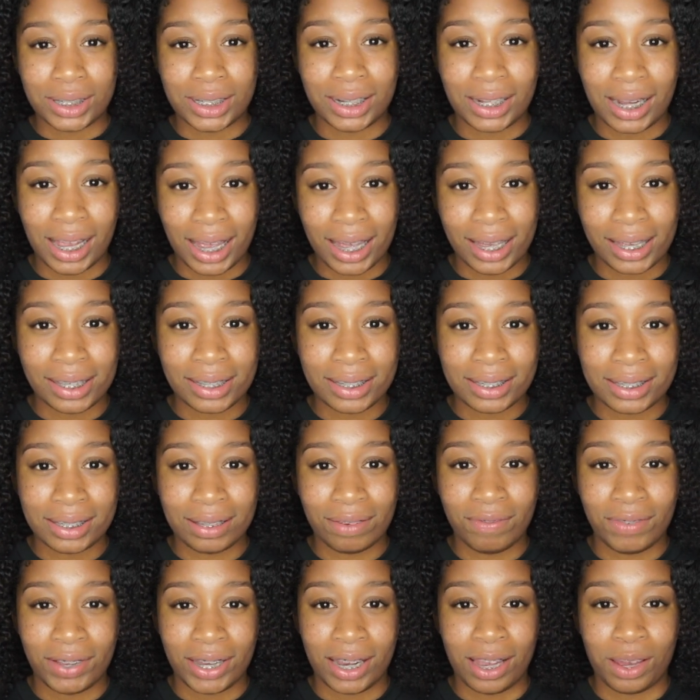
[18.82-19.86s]
in today's
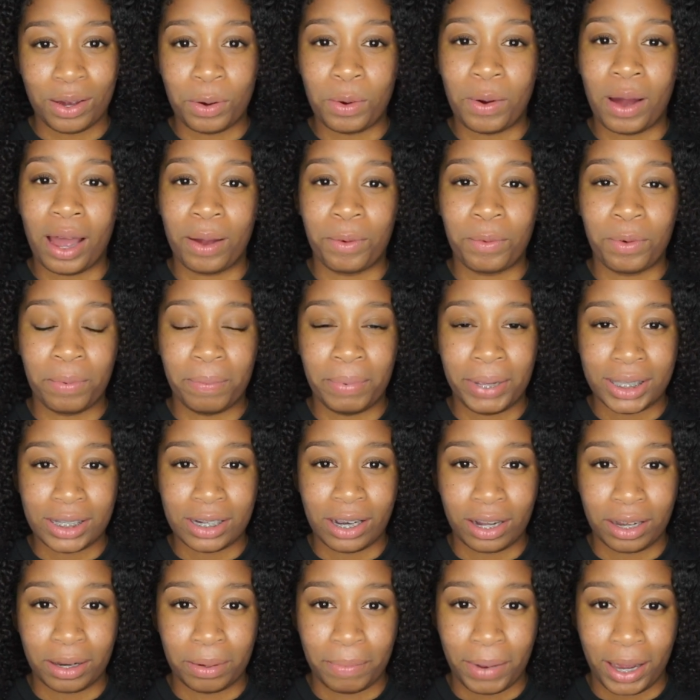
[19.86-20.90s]
video, I will be
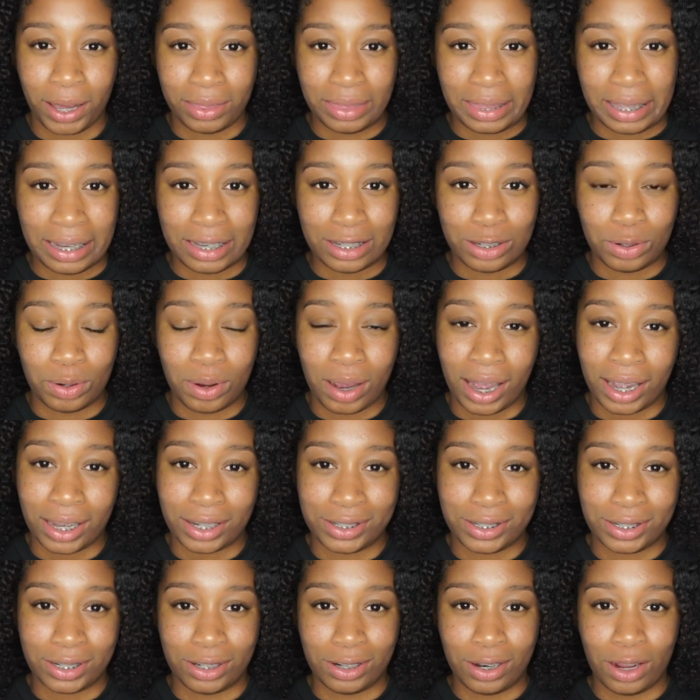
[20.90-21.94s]
talking about things you
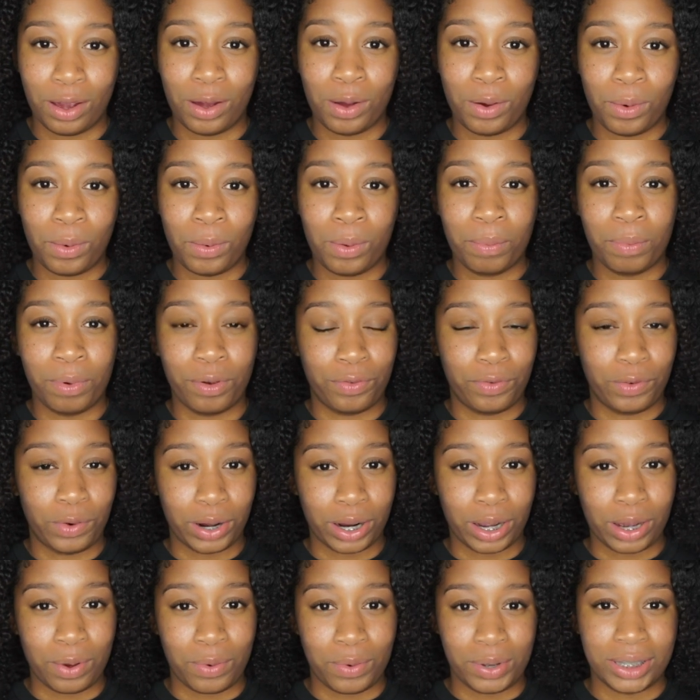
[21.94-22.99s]
guys should know
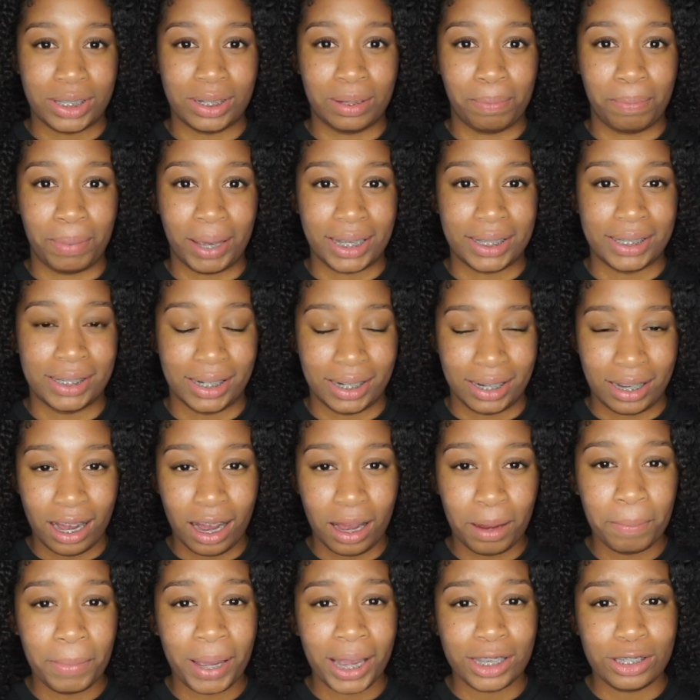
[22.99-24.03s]
before going to basic
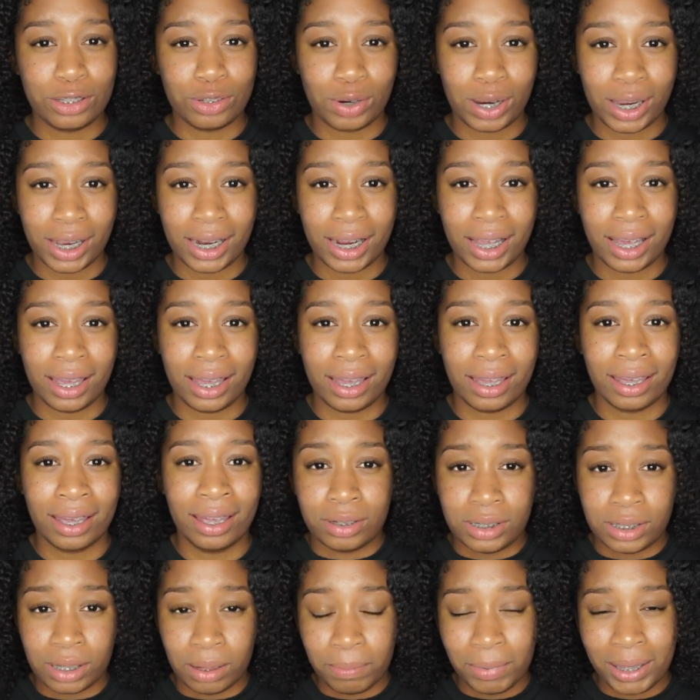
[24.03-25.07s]
combat training.
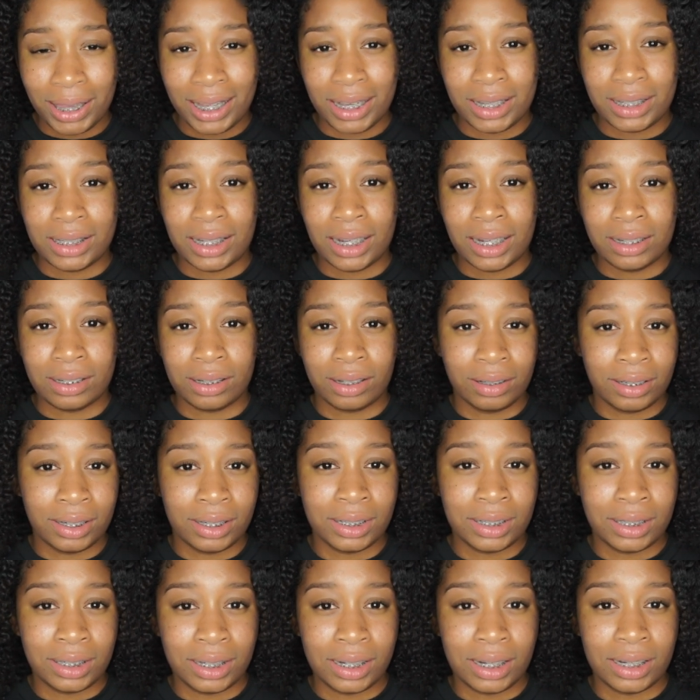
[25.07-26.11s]
Some of these things on
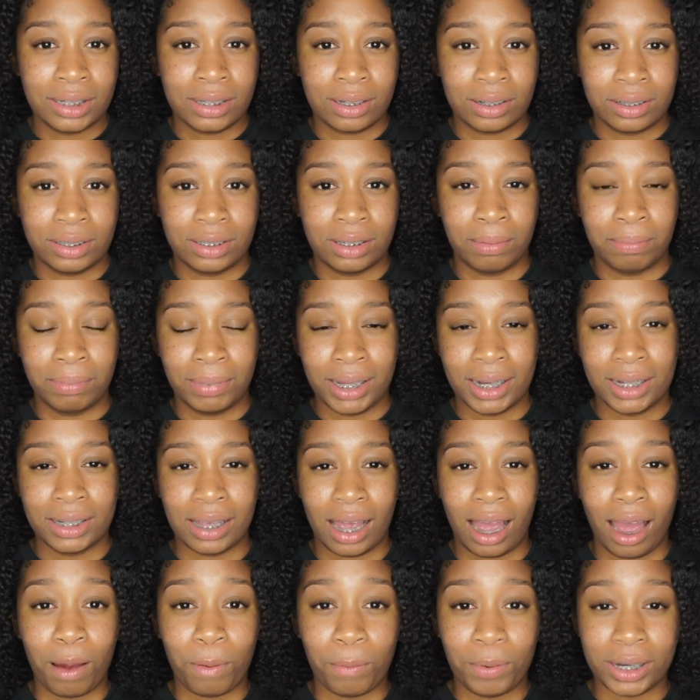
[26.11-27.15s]
this list are some things
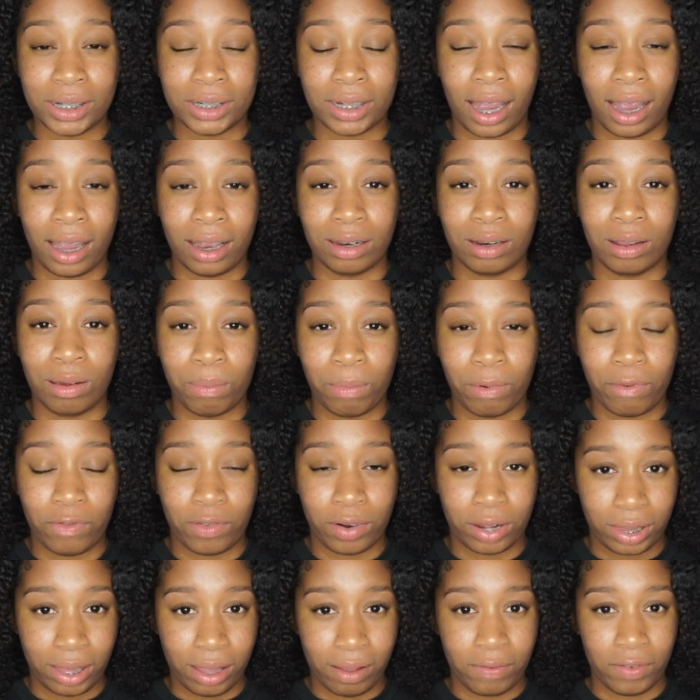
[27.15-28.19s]
I wish I knew
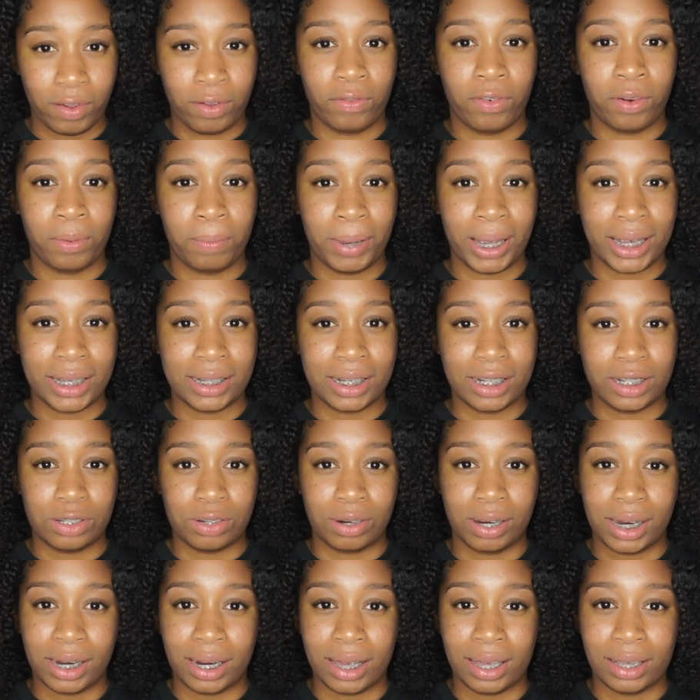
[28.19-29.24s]
before leaving for basic
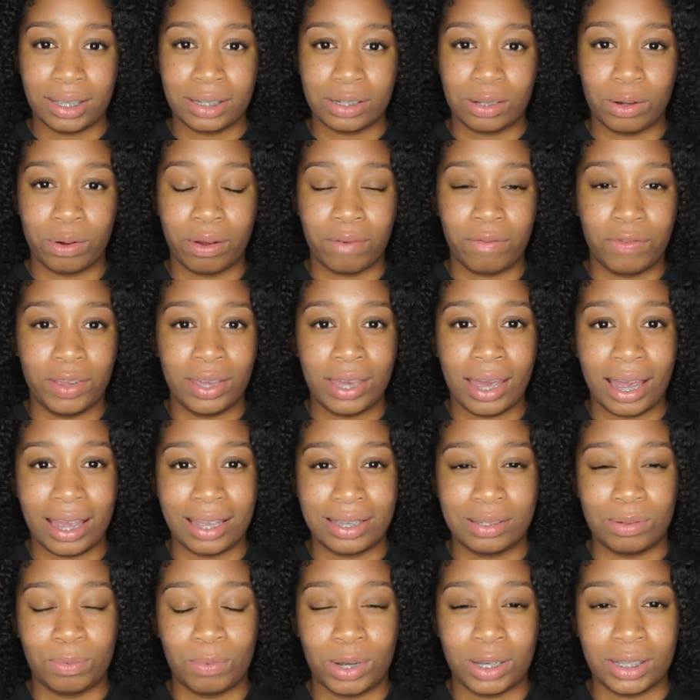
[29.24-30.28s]
training. So if you
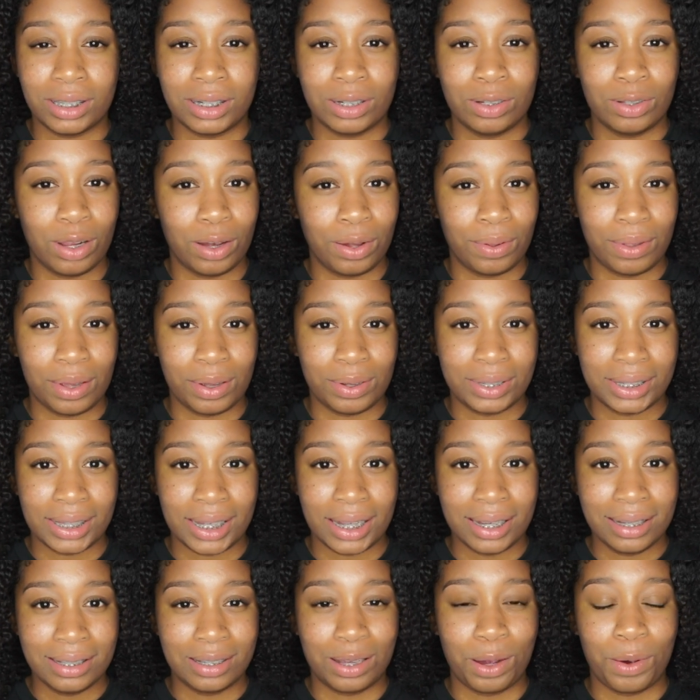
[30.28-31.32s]
guys want to know those
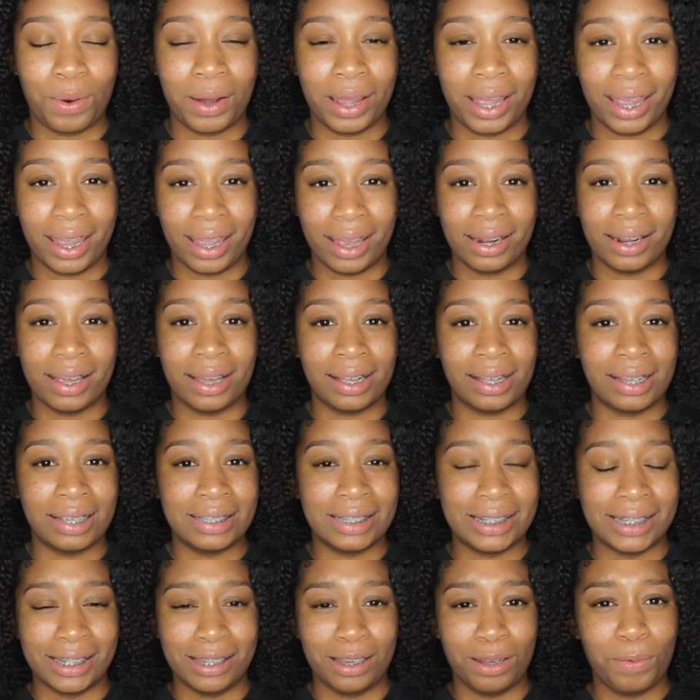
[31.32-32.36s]
things, go ahead and
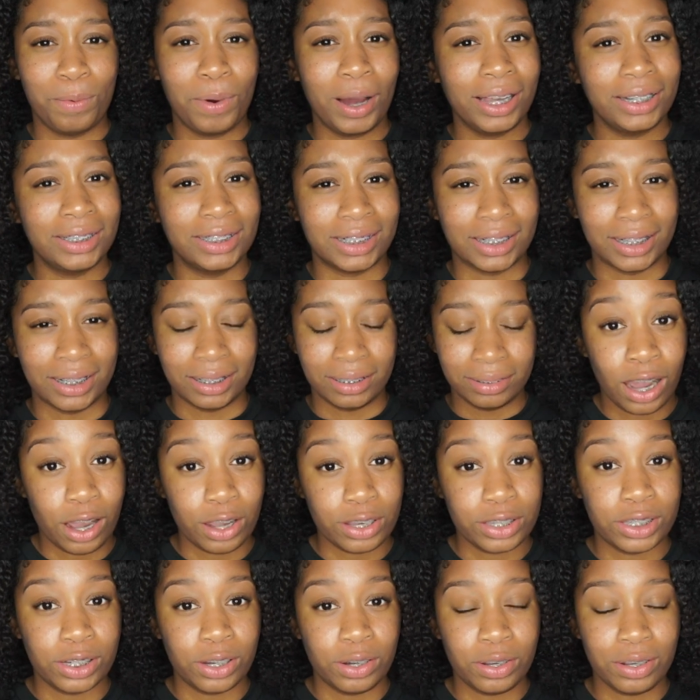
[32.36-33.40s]
continue watching.
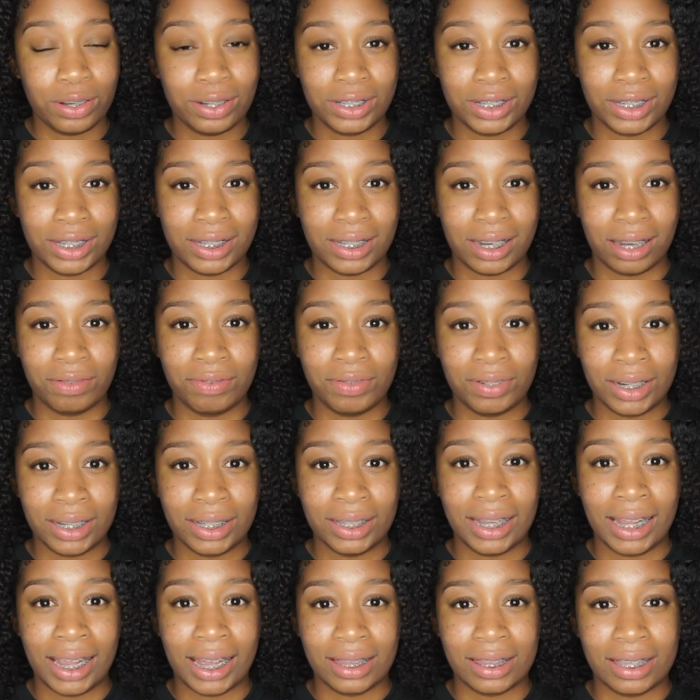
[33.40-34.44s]
Also, you should
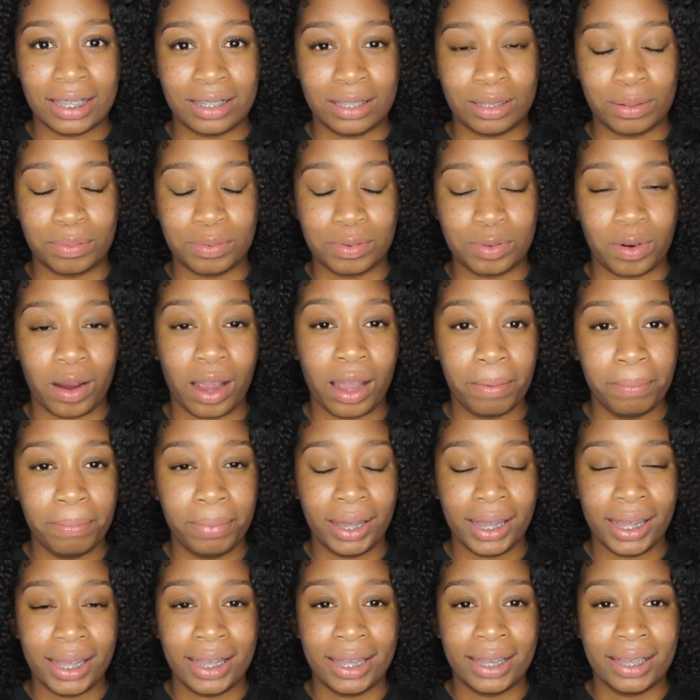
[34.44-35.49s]
definitely hit the subscribe
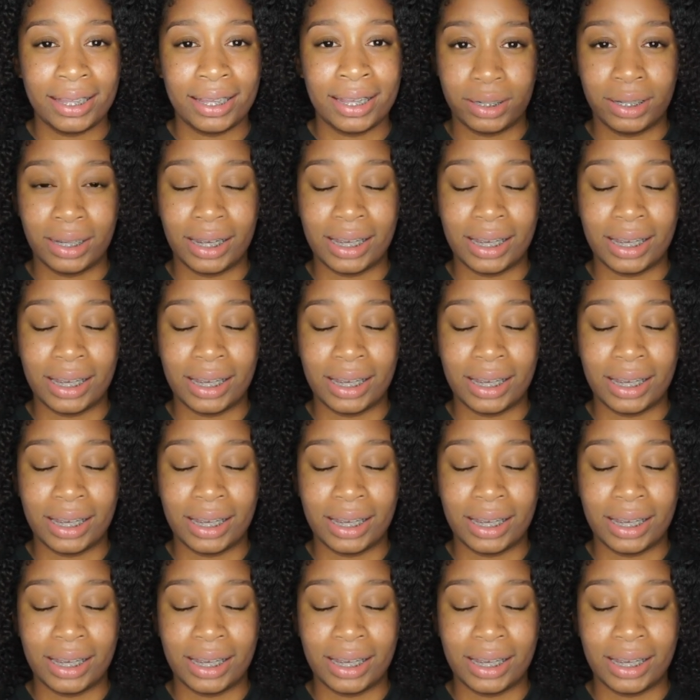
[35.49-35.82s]
button